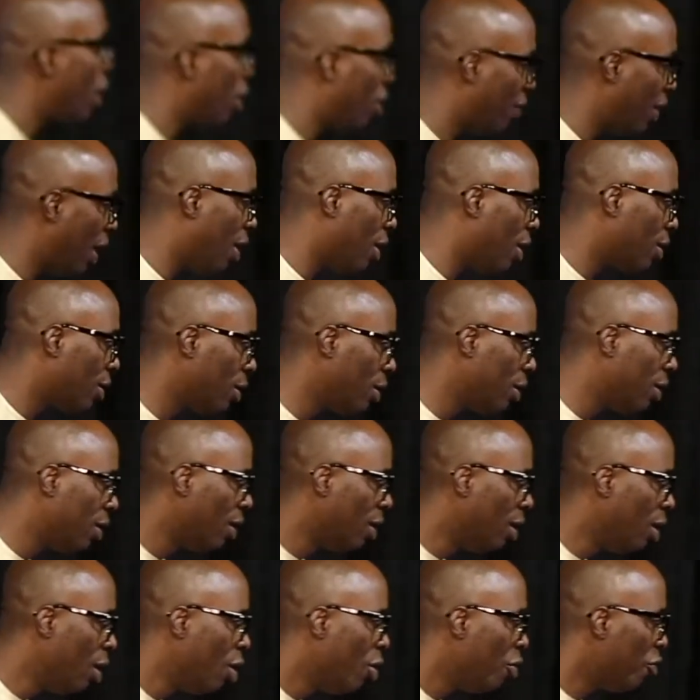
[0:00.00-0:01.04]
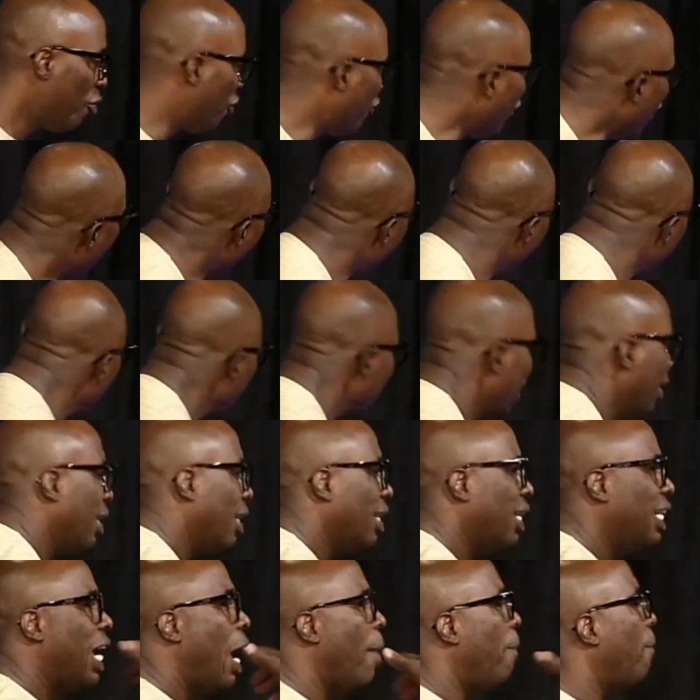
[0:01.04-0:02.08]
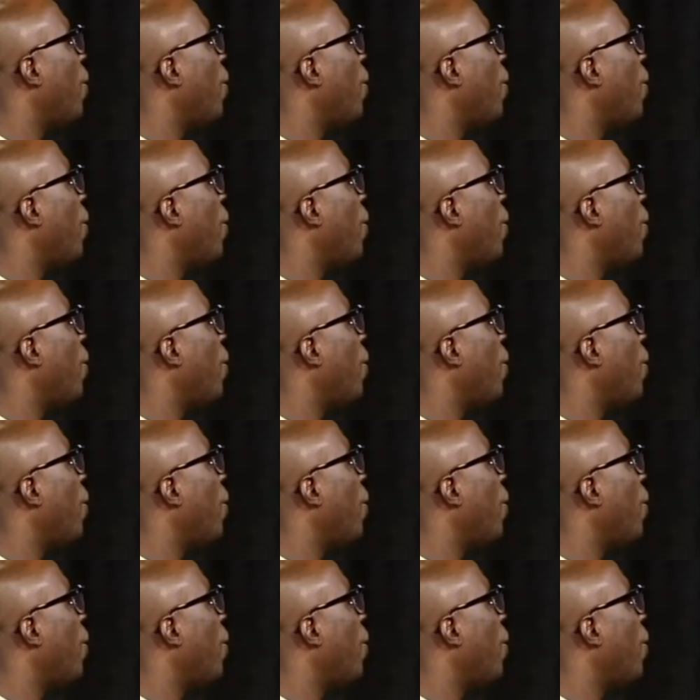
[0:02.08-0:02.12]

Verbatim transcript: well of her. Phoebe, the